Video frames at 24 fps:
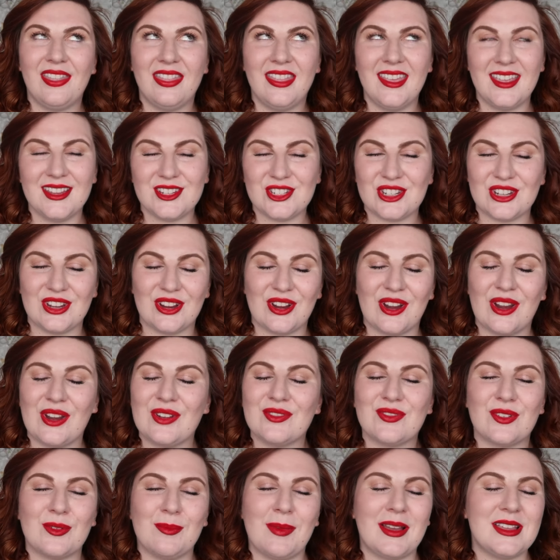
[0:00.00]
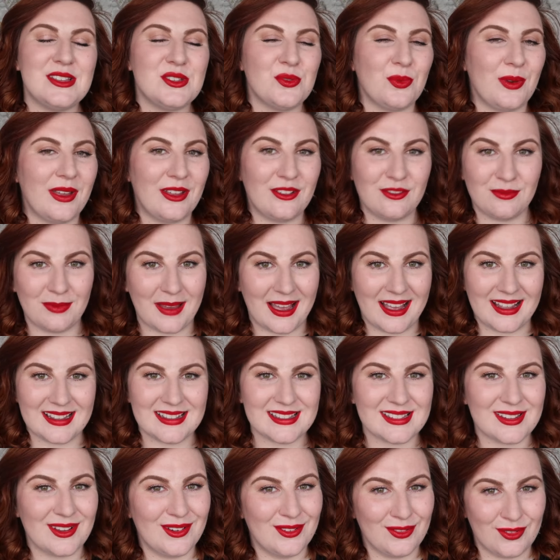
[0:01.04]
this year for my 12
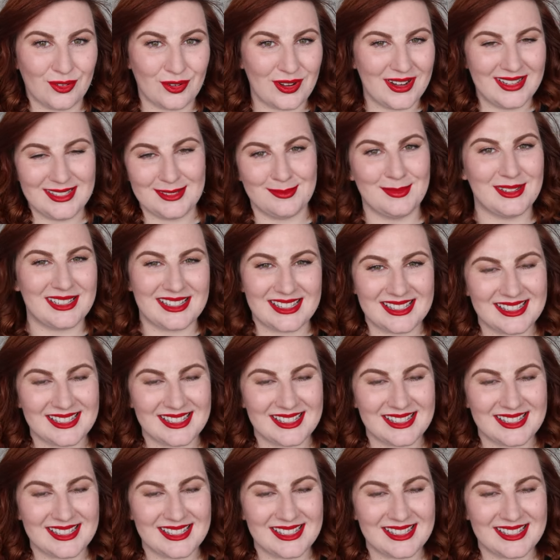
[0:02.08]
pans of Christmas.